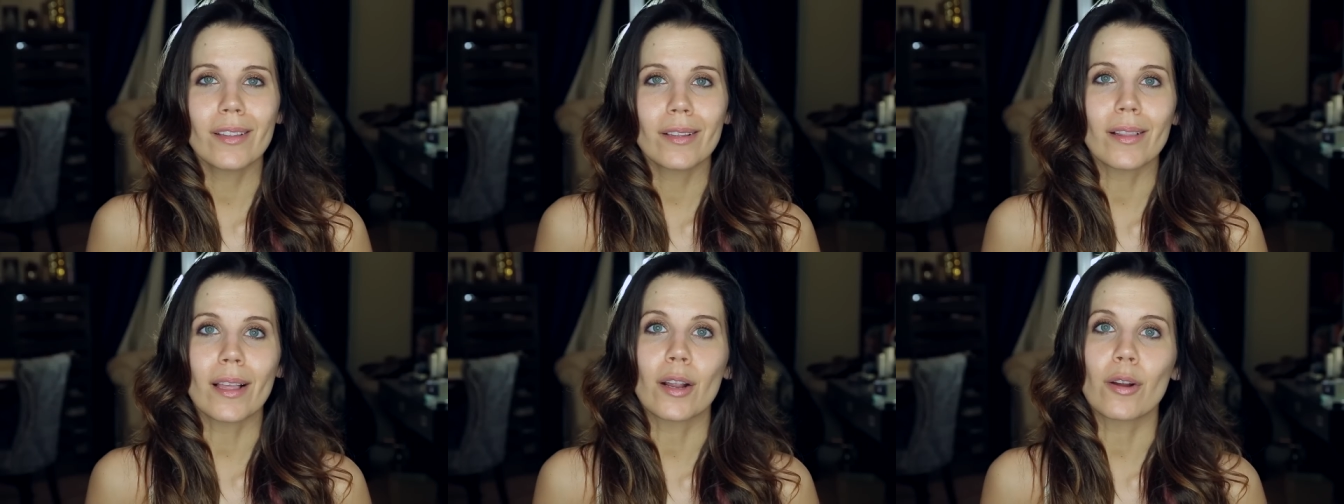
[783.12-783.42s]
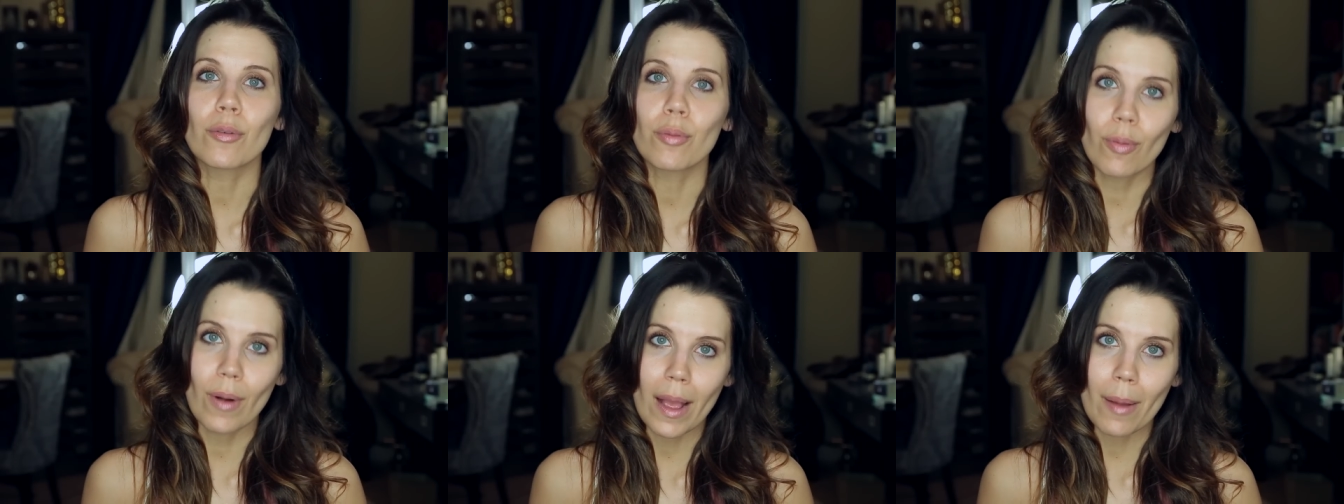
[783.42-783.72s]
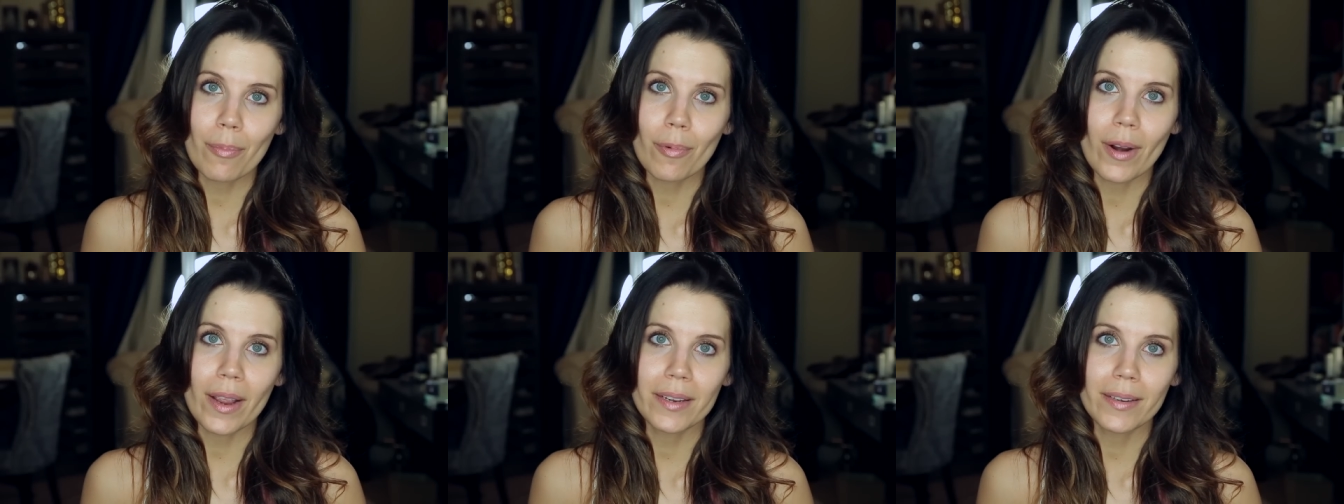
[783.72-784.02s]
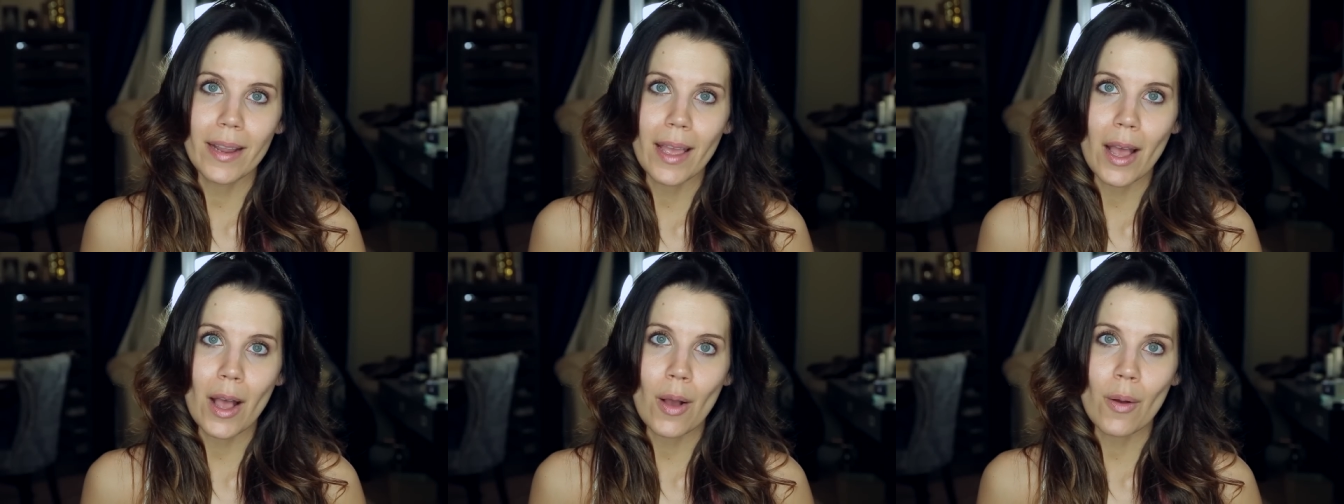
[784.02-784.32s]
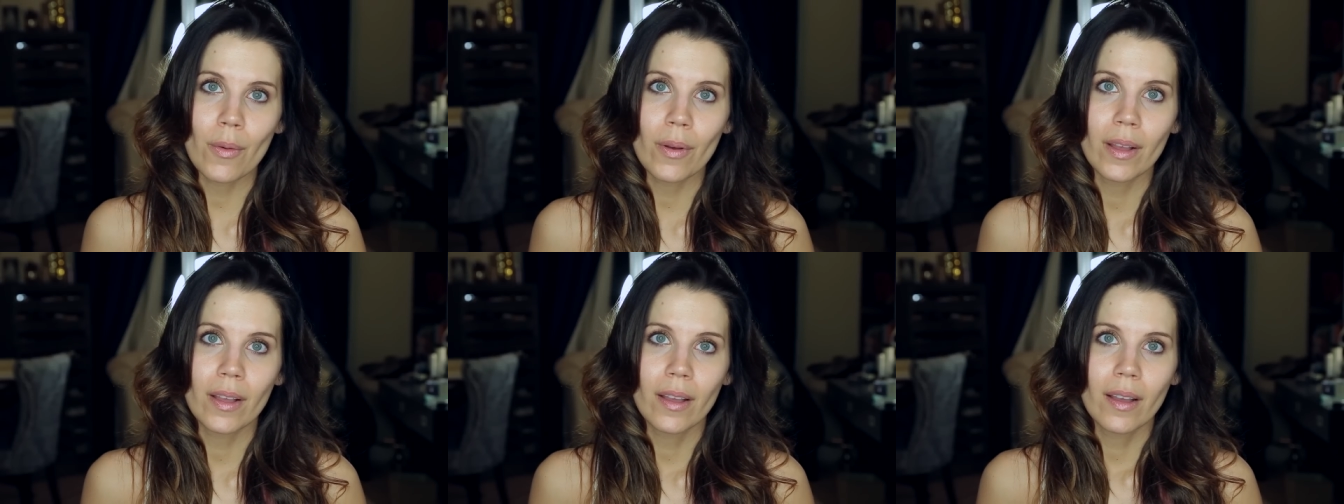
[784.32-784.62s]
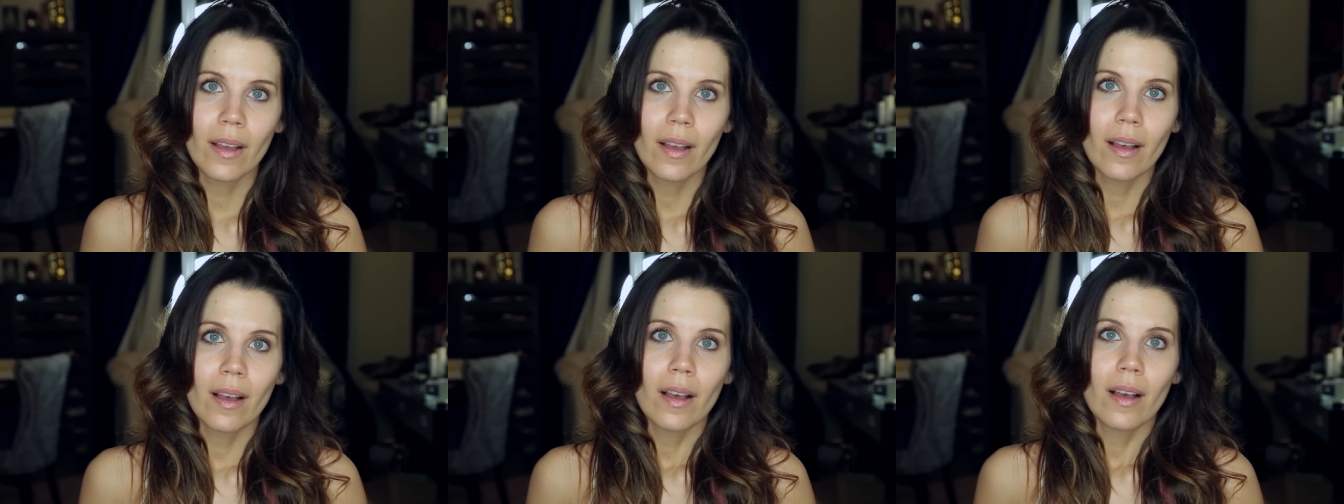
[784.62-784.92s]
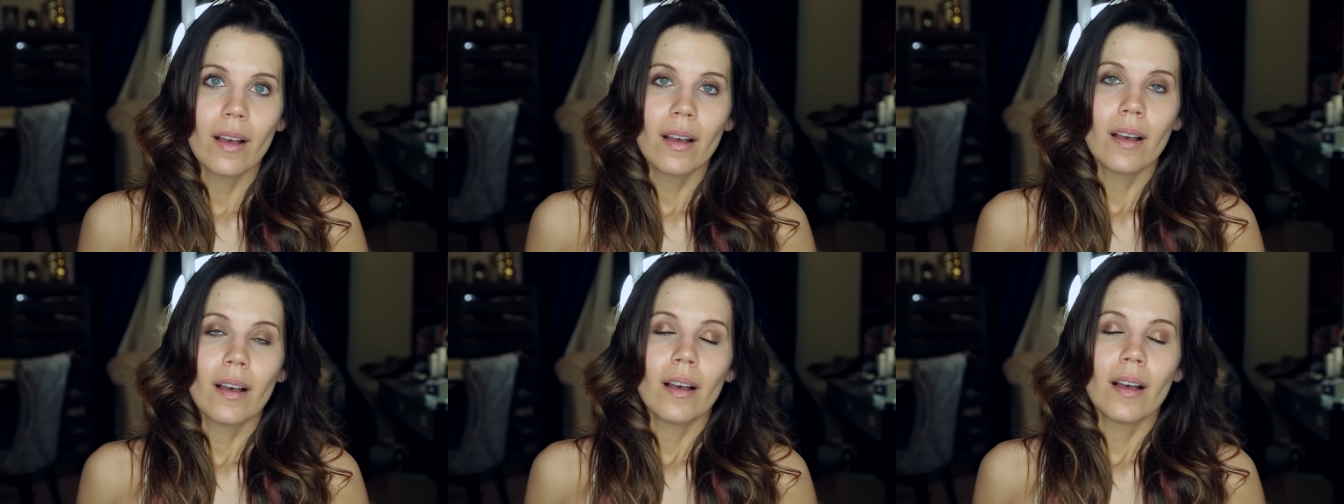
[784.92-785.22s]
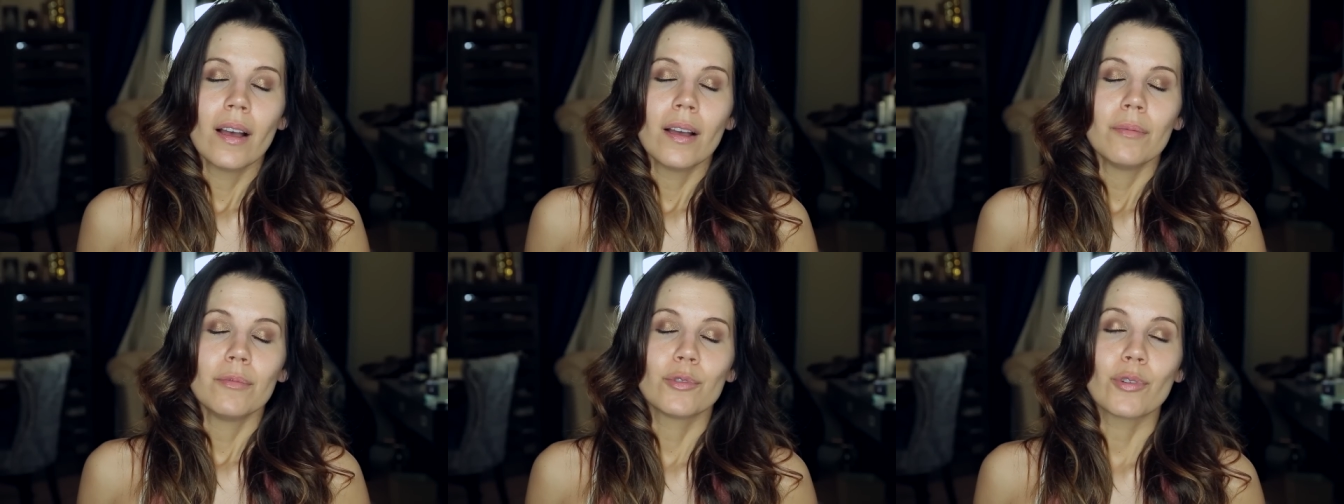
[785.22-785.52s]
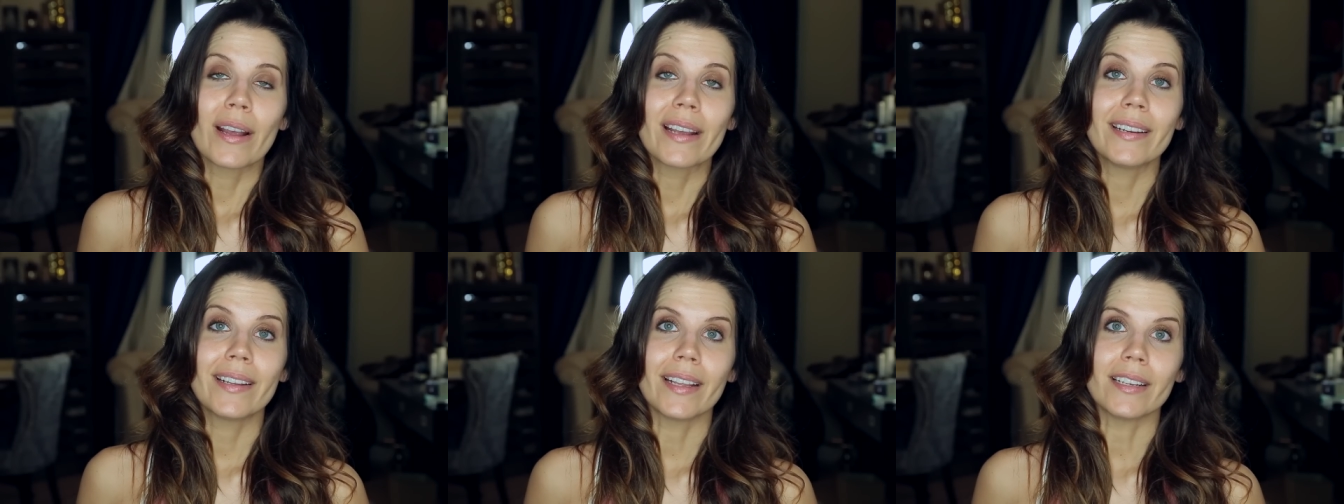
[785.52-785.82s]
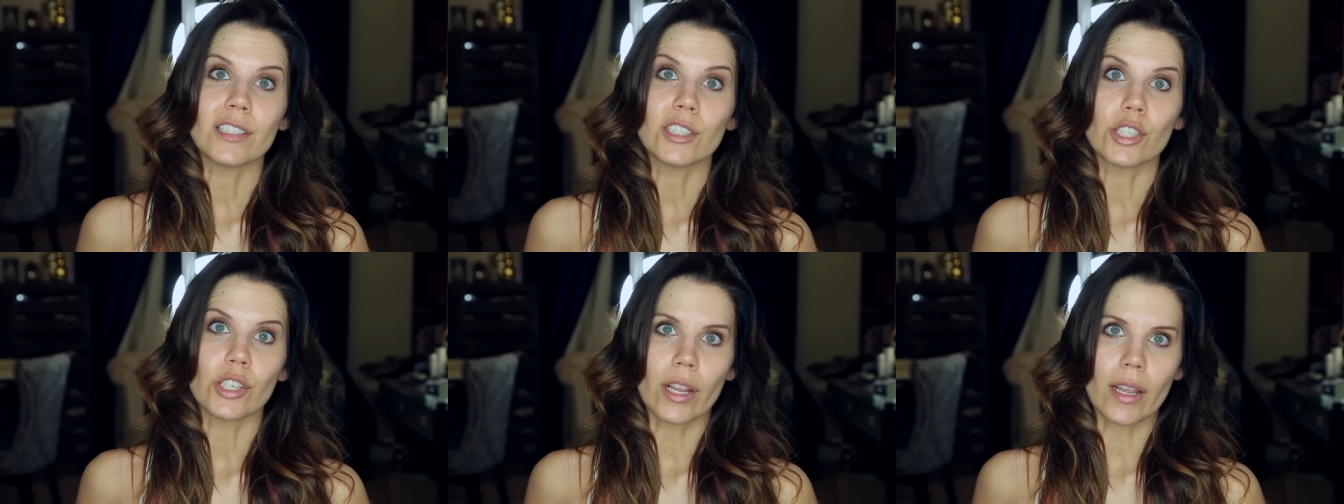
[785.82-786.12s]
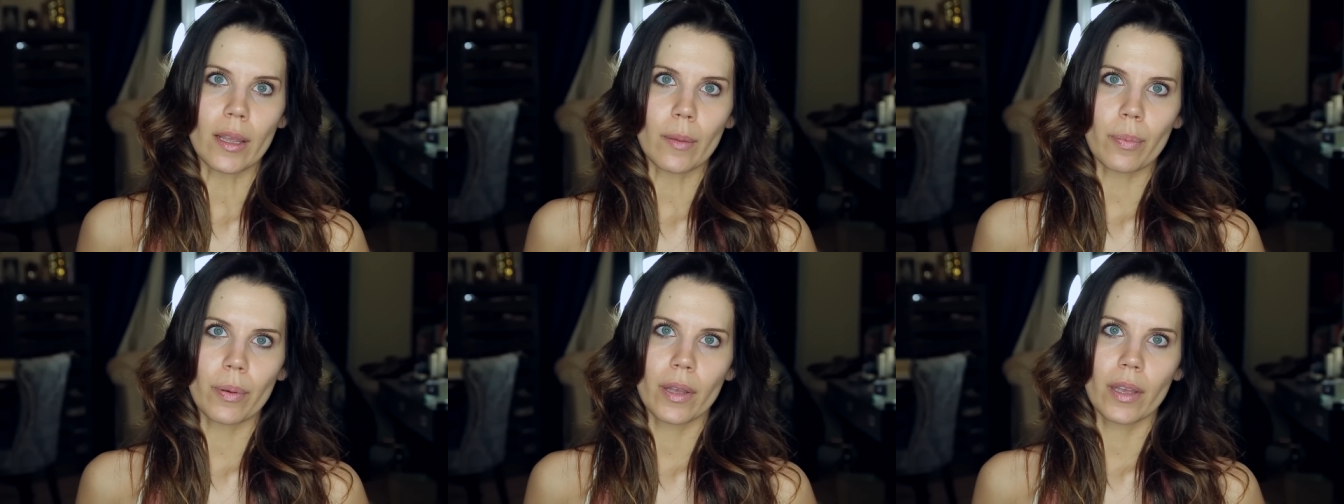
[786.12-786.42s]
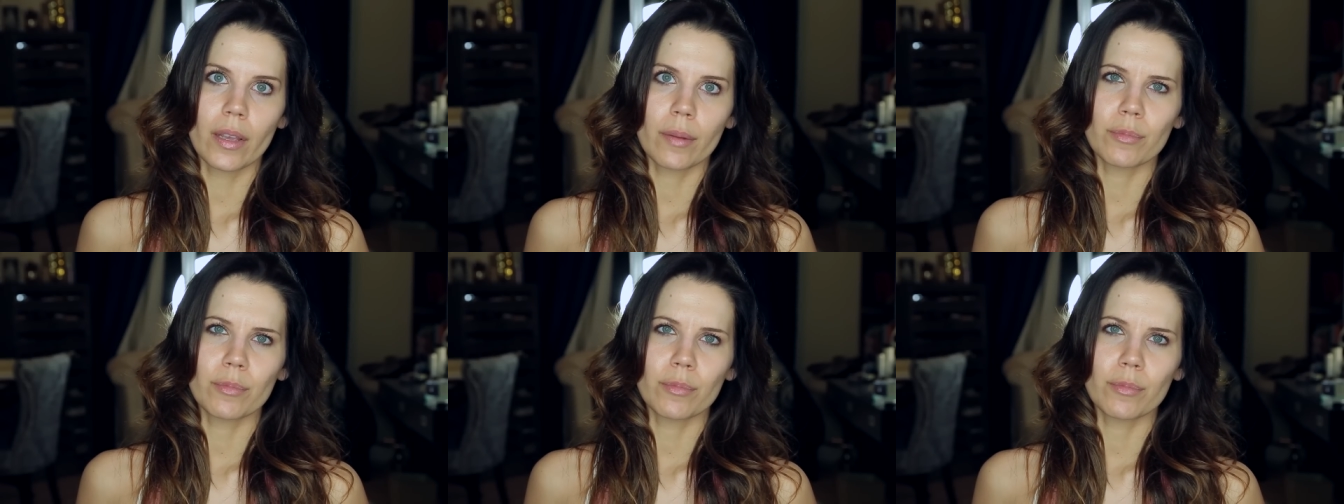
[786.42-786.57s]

look like crap right now, trying to get in shape.